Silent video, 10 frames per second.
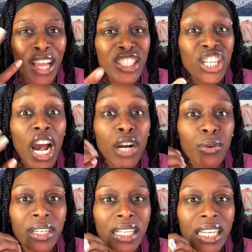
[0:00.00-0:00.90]
a
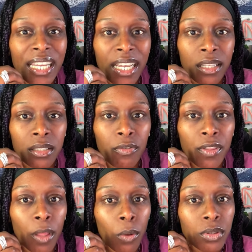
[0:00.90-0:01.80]
chakra cleanse for
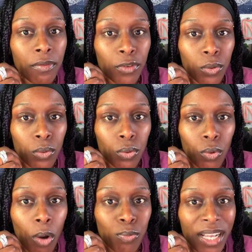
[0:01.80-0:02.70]
those of you who
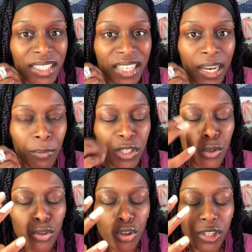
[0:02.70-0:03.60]
are resonating. When
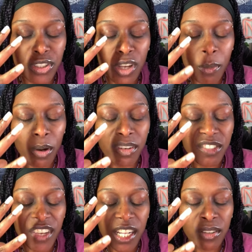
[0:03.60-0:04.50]
use your discernment on this
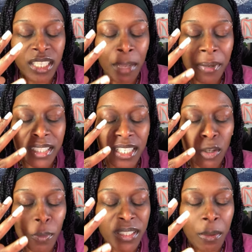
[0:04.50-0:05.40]
video today because that's
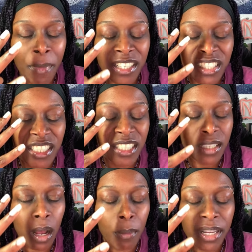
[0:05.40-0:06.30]
going to be some message that's
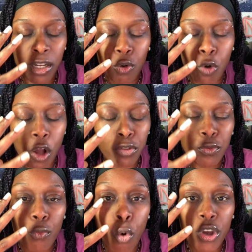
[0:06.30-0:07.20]
coming across
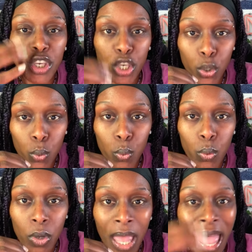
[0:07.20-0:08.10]
for you
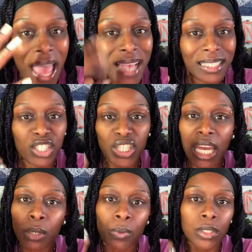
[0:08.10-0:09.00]
as this
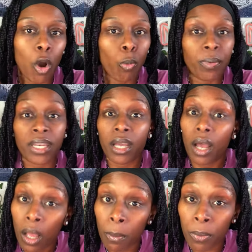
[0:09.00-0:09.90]
channel is opened
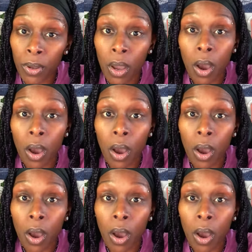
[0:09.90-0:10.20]
up.